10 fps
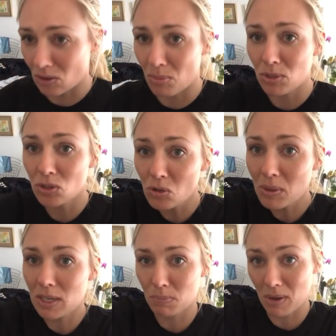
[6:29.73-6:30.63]
So I'm
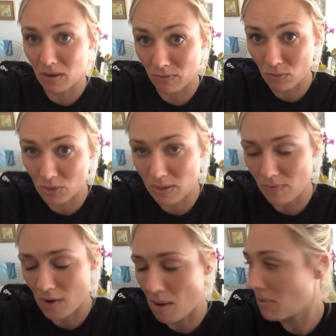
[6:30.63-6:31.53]
assuming it's better for the
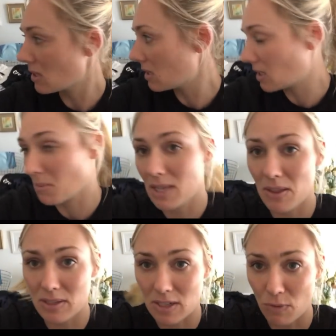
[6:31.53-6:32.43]
environment than some of the
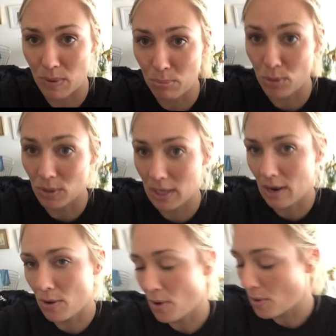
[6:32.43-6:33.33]
other stuff we put in
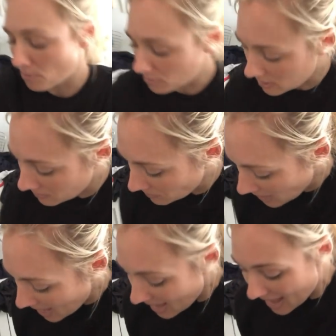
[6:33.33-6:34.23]
our homes.
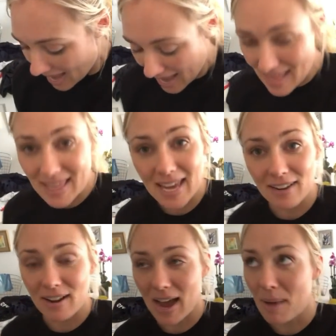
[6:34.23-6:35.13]
And
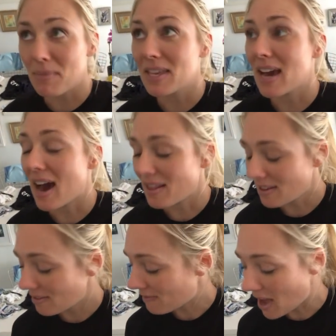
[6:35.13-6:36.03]
then um, the
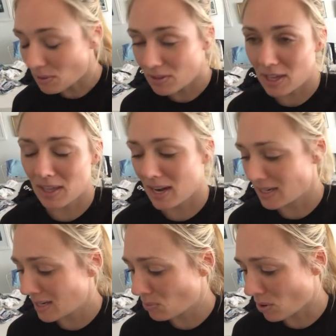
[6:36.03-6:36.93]
other final thing that I
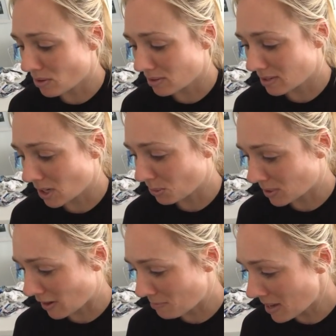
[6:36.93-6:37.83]
did was to help save